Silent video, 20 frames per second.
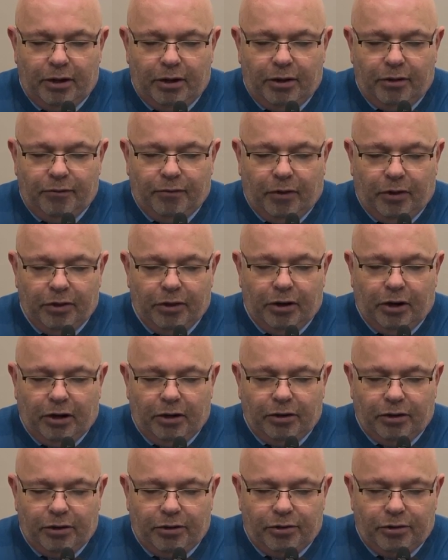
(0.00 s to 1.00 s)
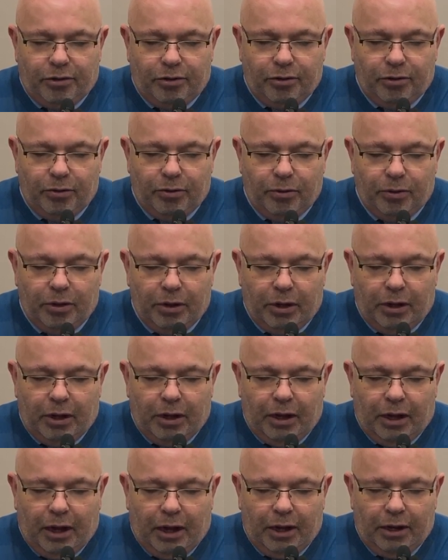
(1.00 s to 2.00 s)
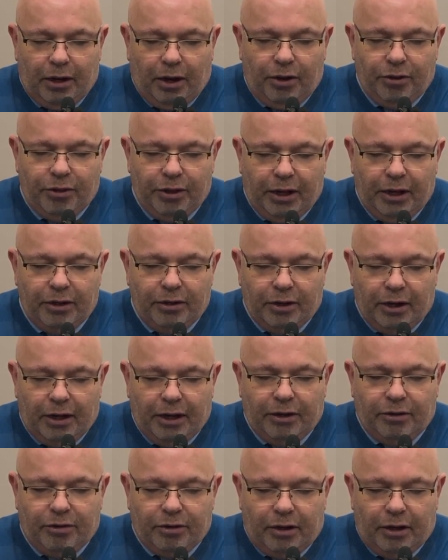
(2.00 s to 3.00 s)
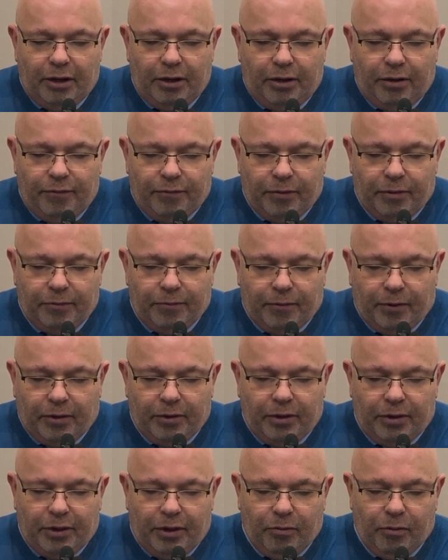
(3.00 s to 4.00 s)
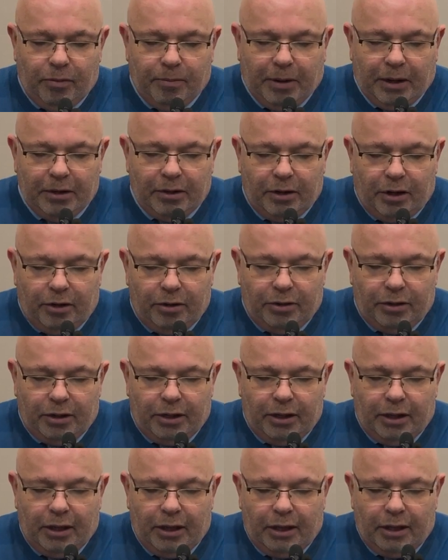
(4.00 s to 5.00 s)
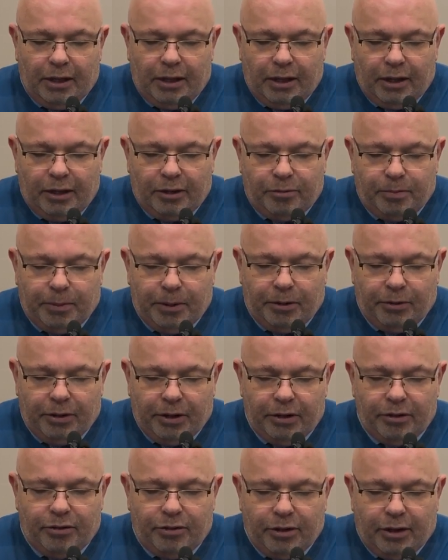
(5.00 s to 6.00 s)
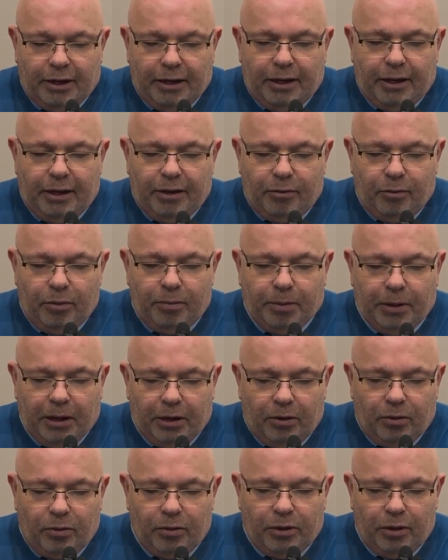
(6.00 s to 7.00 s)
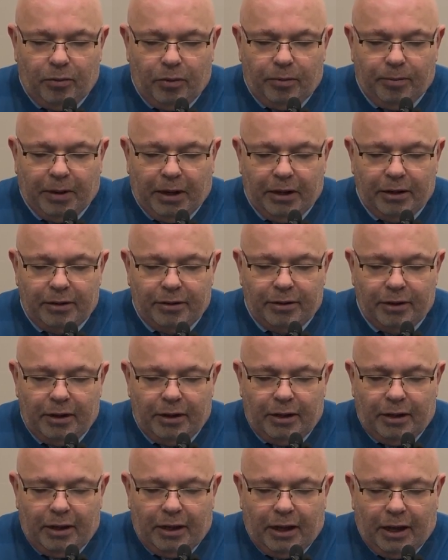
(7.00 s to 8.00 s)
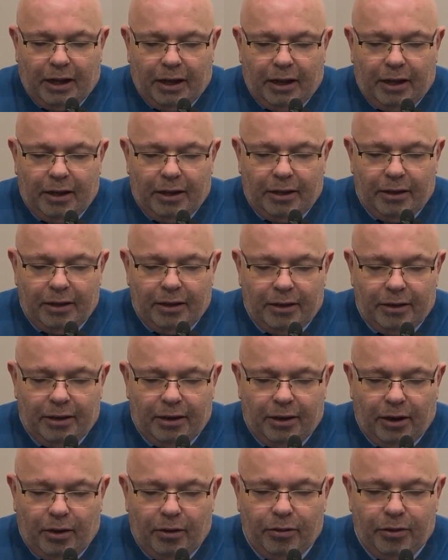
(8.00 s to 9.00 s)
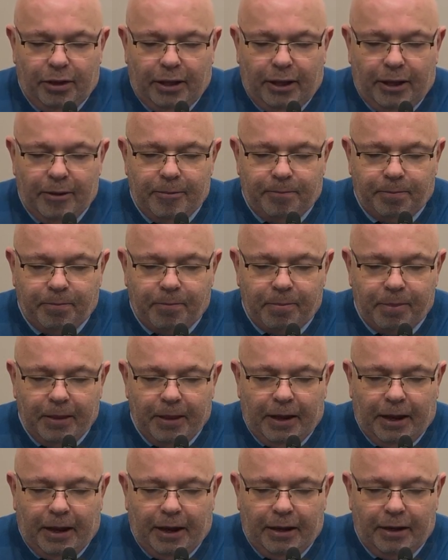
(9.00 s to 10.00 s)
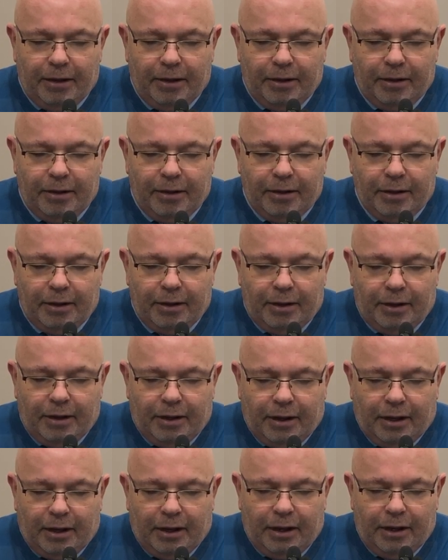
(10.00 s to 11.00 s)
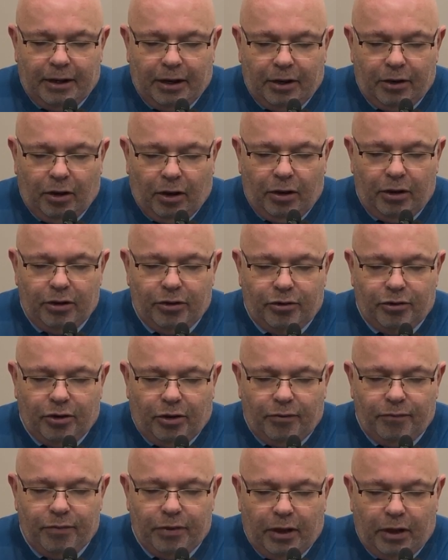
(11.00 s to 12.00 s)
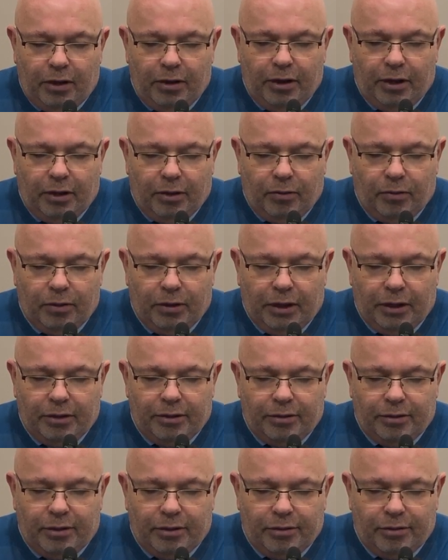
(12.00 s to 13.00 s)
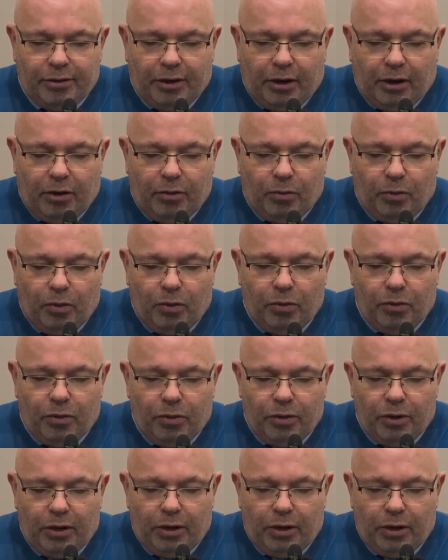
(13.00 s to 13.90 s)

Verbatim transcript: Father, not just to uh, know thee intellectually, but Father, that we might know thee experientially. We pray, Lord, that we might uh, know thee and uh, in our knowledge of the Holy Lord, that so our walk